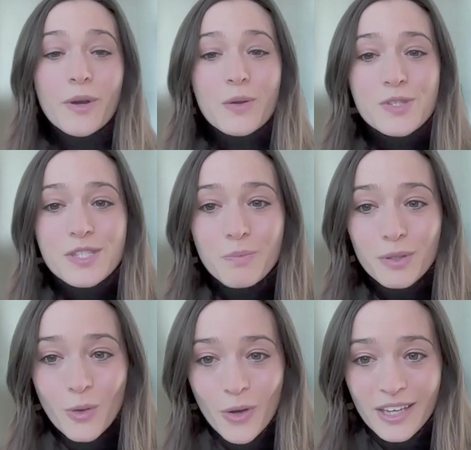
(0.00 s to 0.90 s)
it was
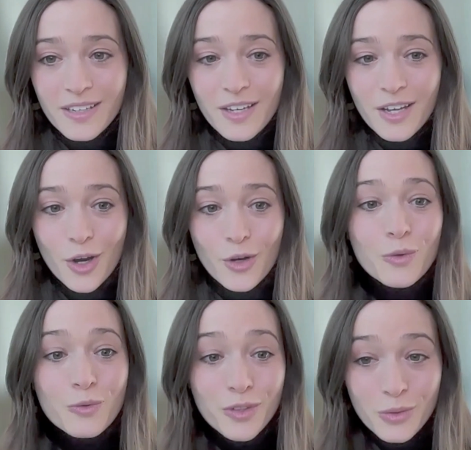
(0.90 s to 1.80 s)
deployed, a
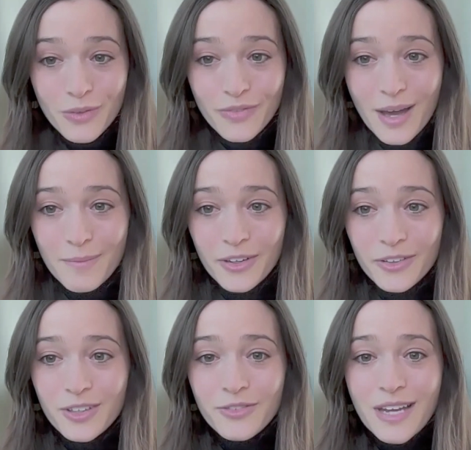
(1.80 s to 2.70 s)
review of that
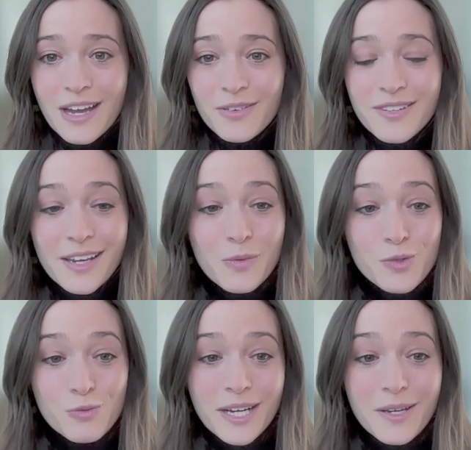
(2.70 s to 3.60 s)
model found that it
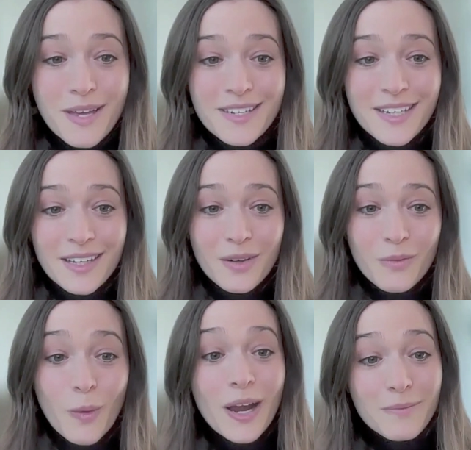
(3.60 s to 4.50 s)
was recommending
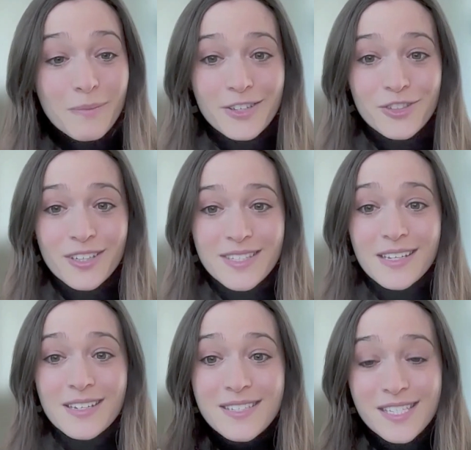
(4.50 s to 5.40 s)
white patients
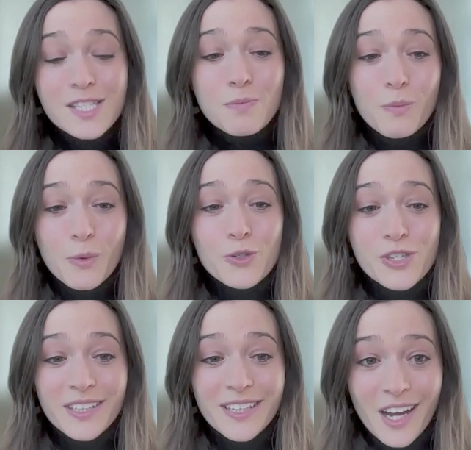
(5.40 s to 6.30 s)
at a
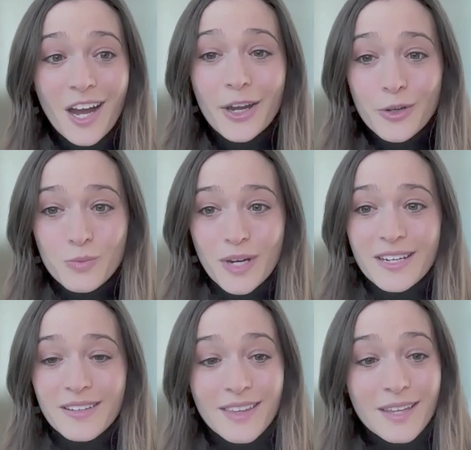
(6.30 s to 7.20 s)
disproportionately higher
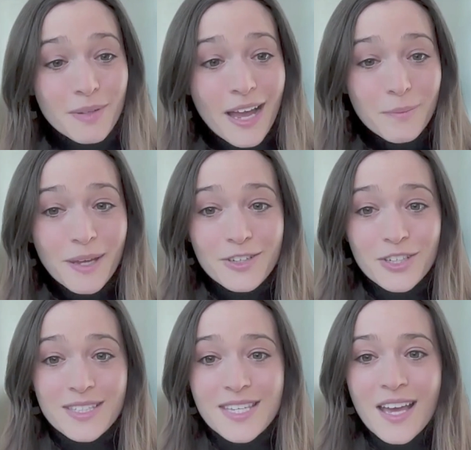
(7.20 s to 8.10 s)
rate than Black
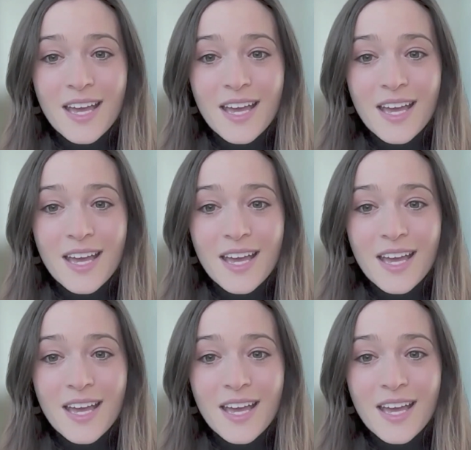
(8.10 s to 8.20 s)
patients.